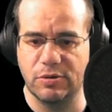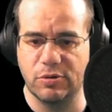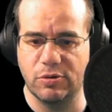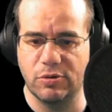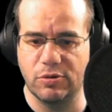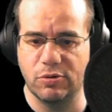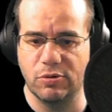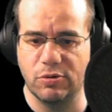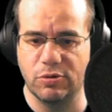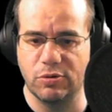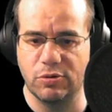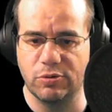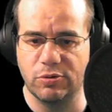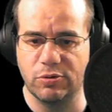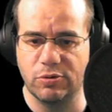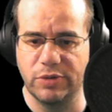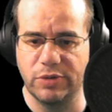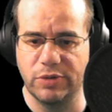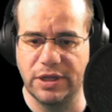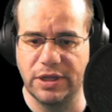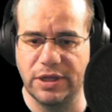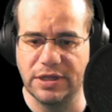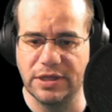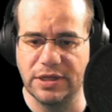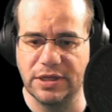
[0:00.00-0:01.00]
or the
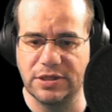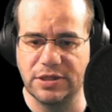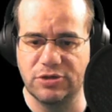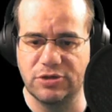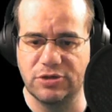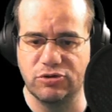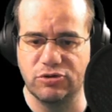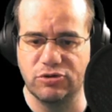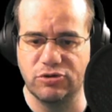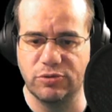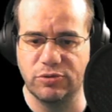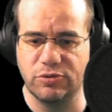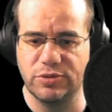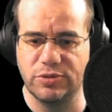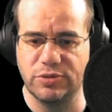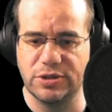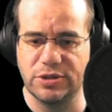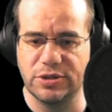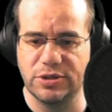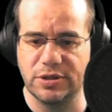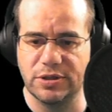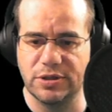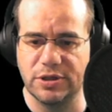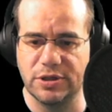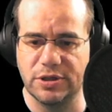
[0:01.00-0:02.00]
weakest troops,
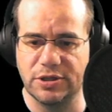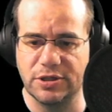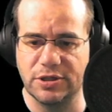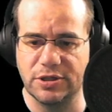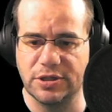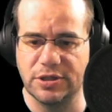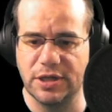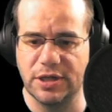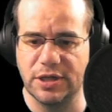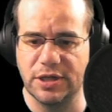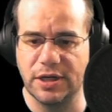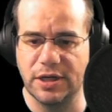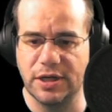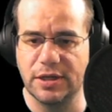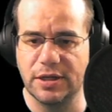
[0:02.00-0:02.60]
I should say.